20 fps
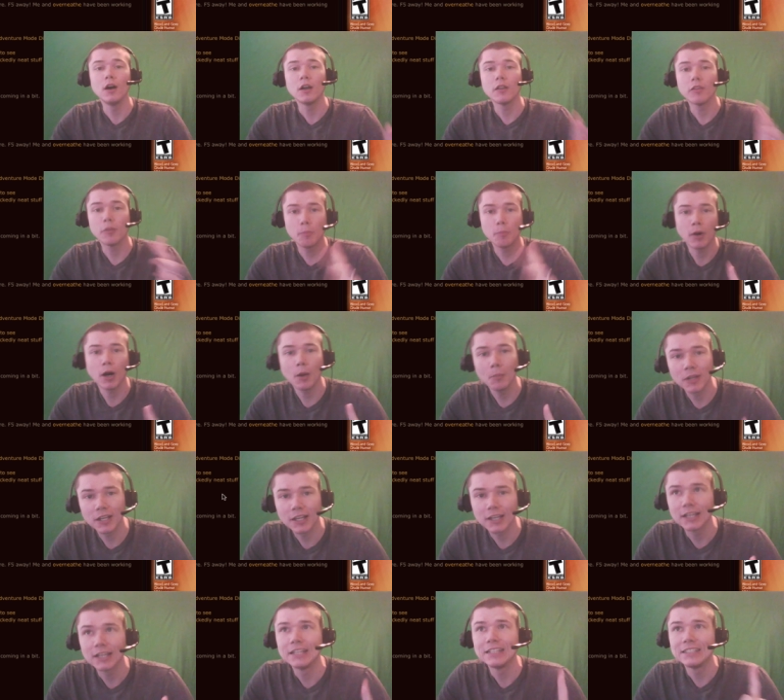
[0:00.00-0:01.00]
the
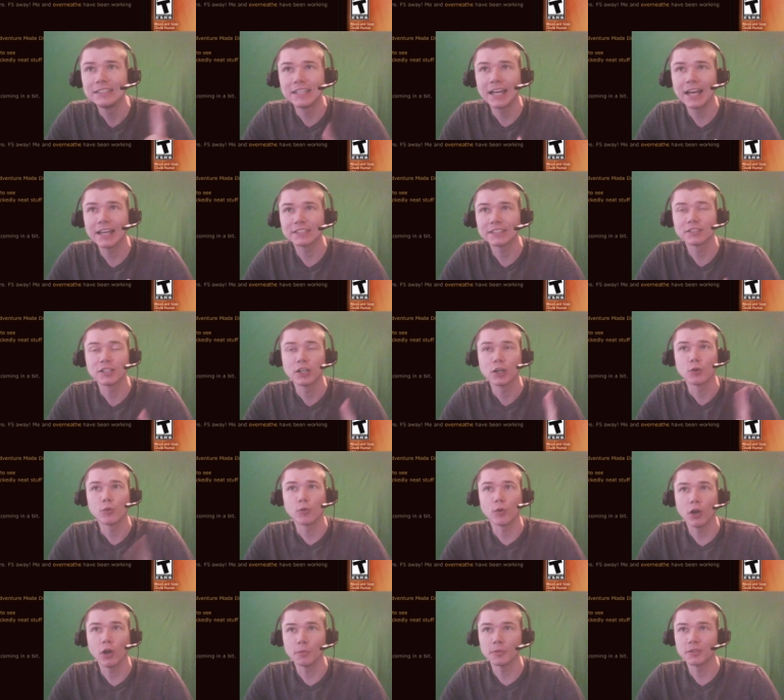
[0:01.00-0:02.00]
public test
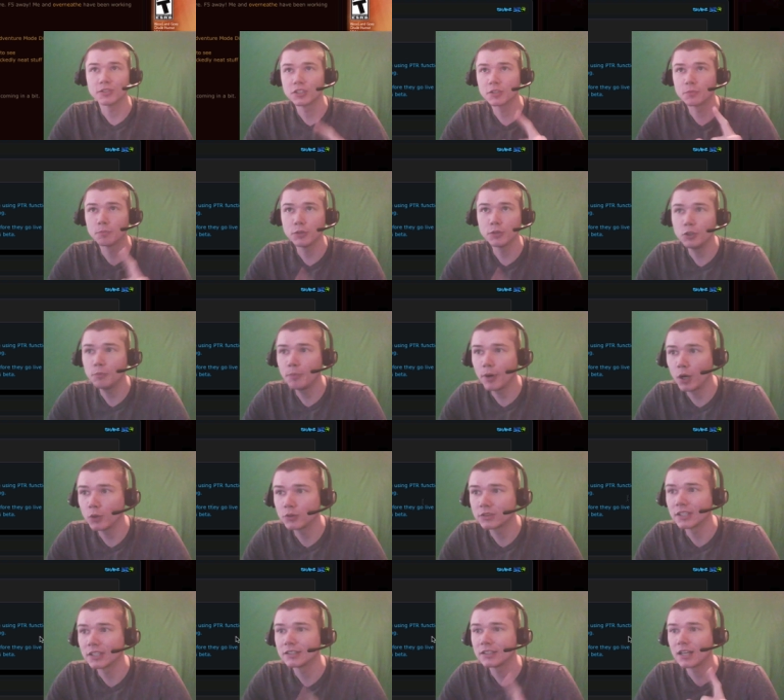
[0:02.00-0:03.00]
realm. There's this blue
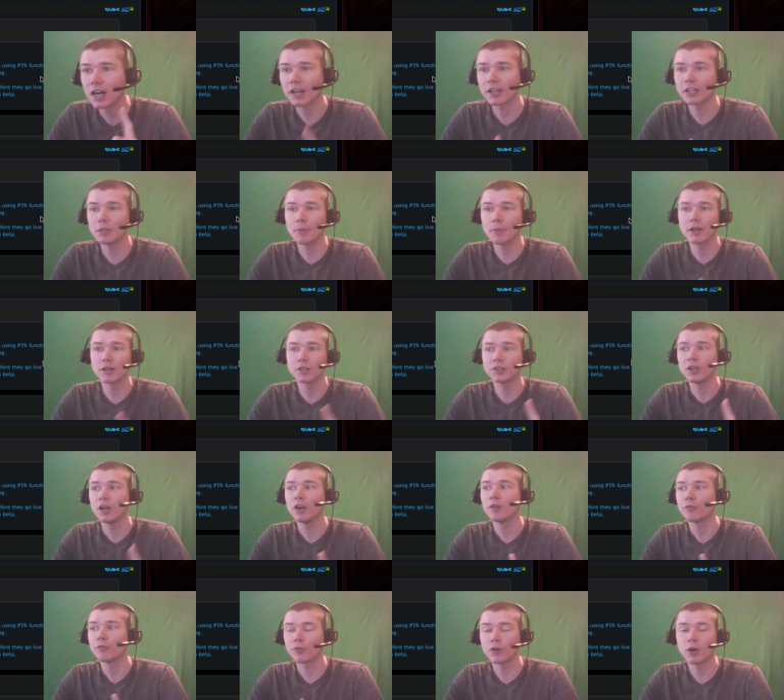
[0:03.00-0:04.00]
post talking about it
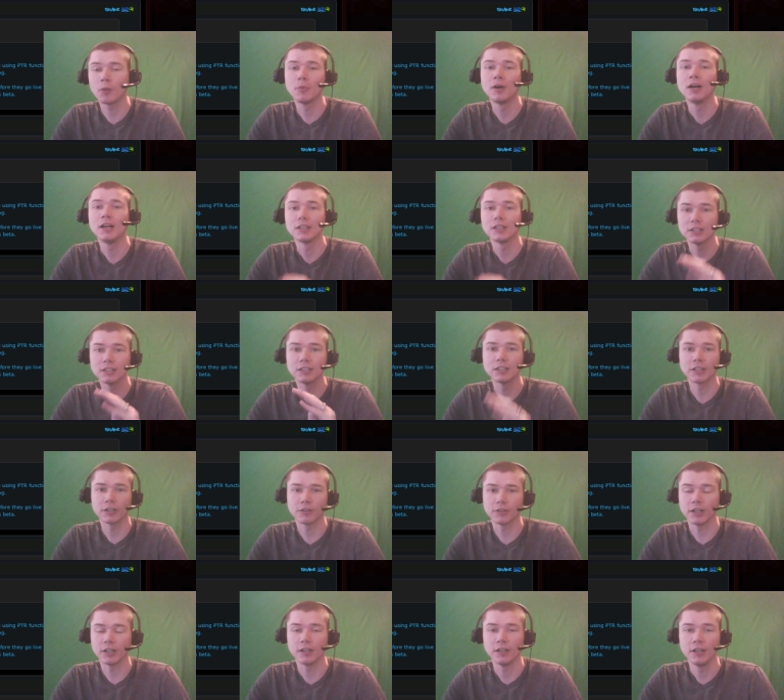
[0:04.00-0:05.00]
from
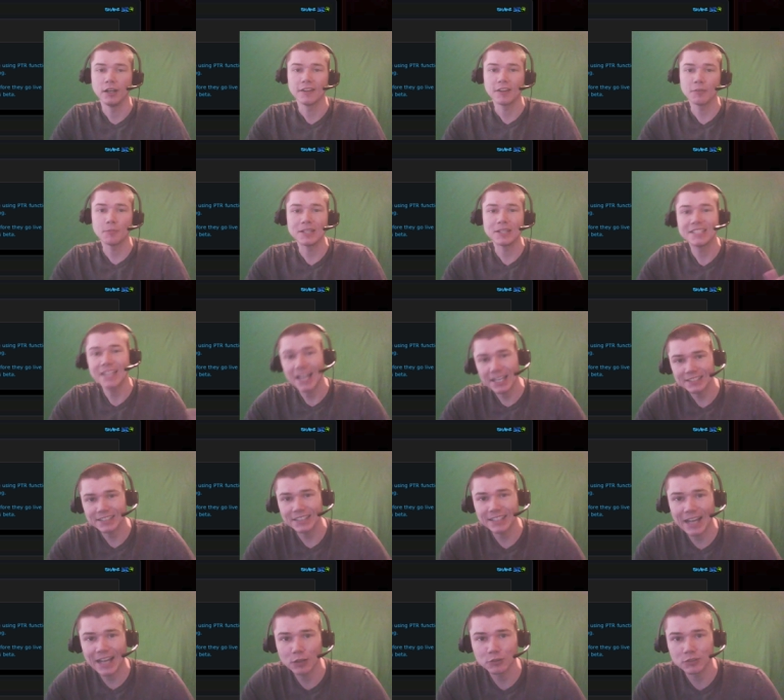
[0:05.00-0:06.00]
Lylirra. They've been
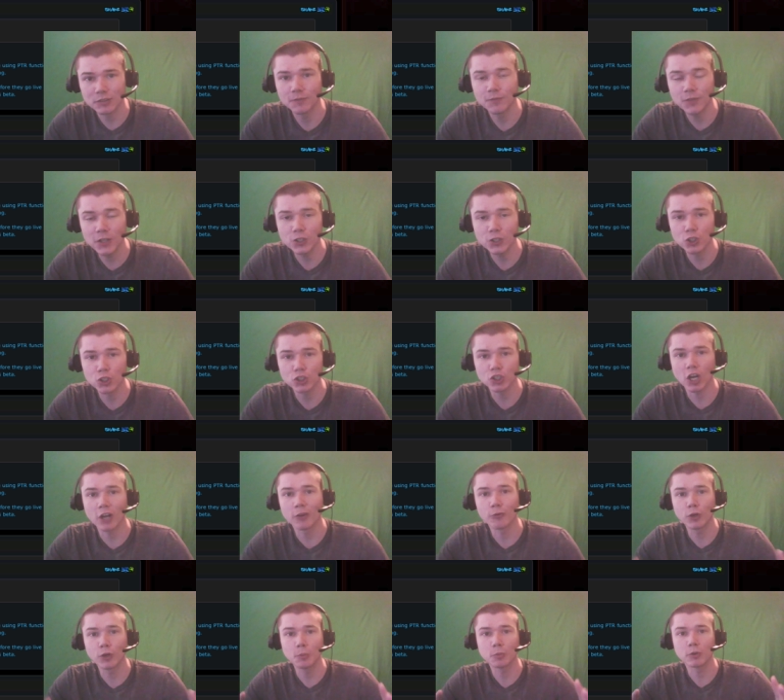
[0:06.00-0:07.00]
testing out some features
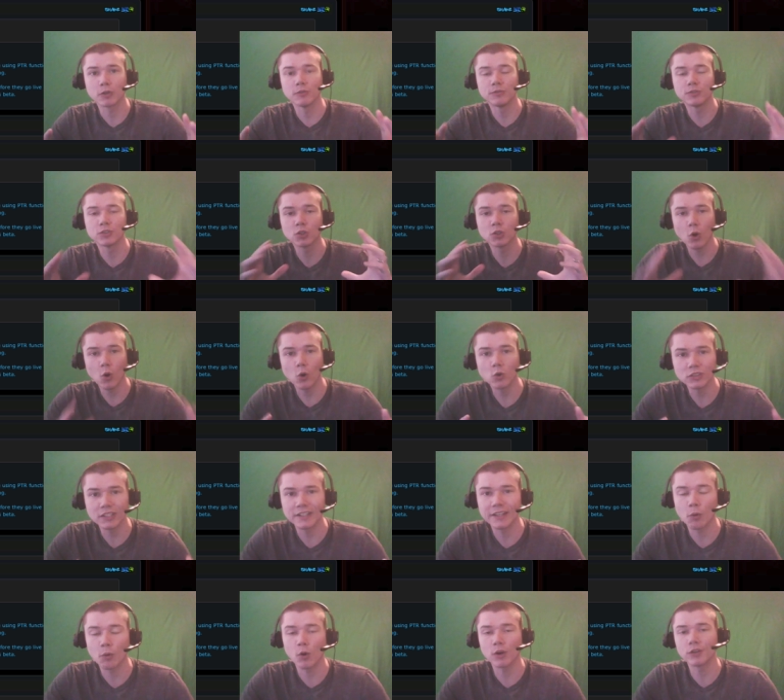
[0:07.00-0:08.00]
on Reaper of Souls,
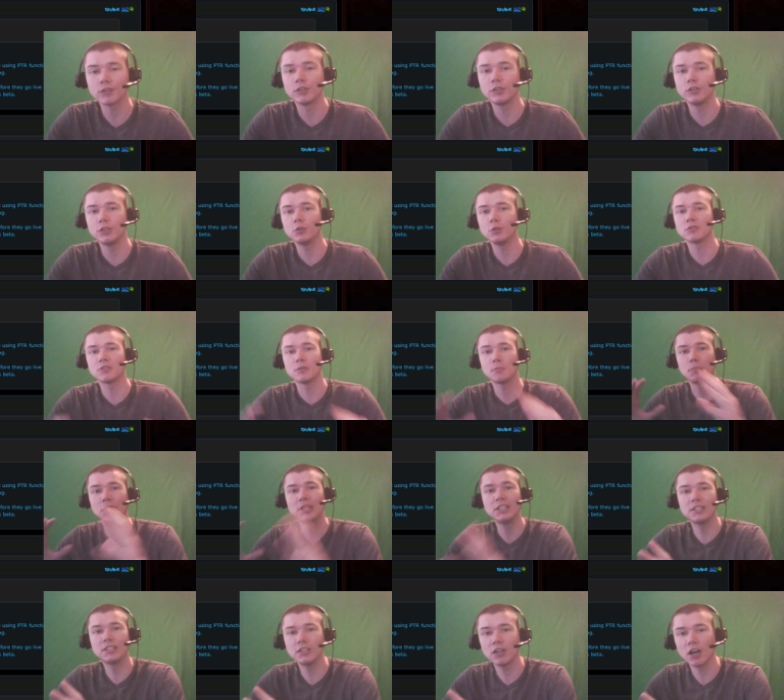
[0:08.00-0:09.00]
and they wanted to use the
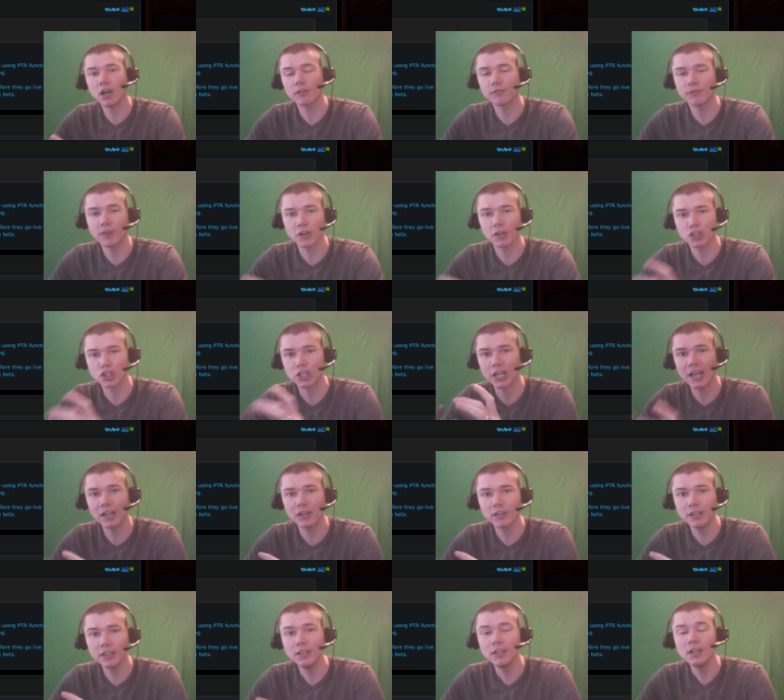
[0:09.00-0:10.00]
PTR
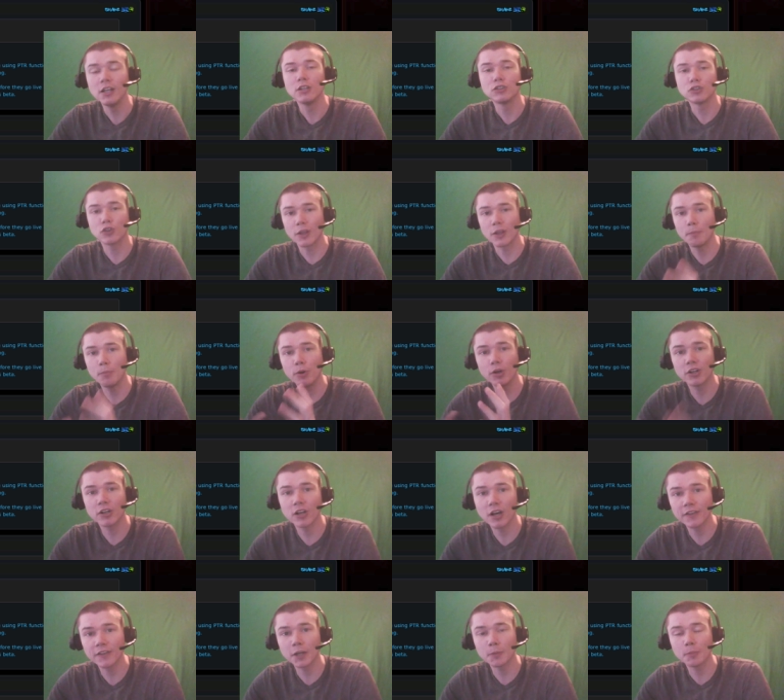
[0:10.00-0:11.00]
functionality, so they put it
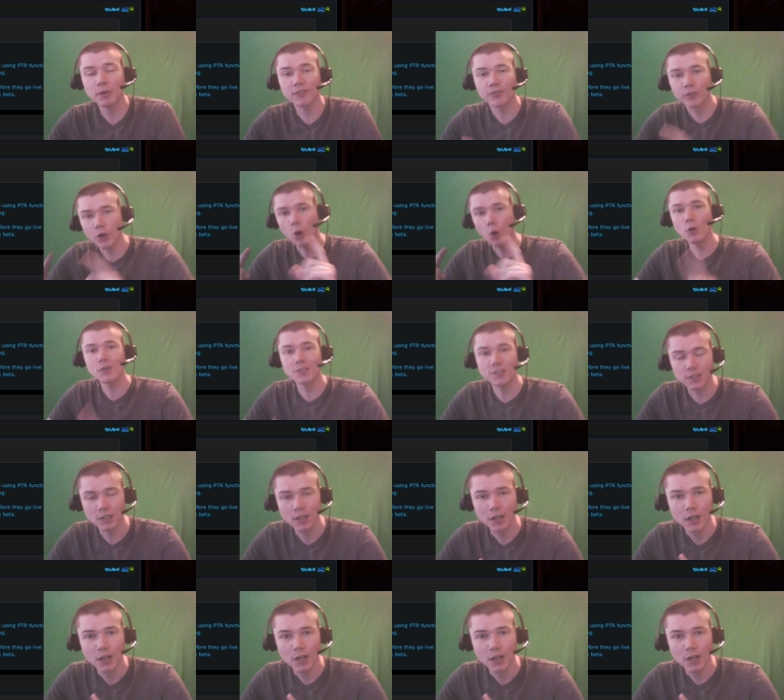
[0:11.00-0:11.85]
on there, but of course,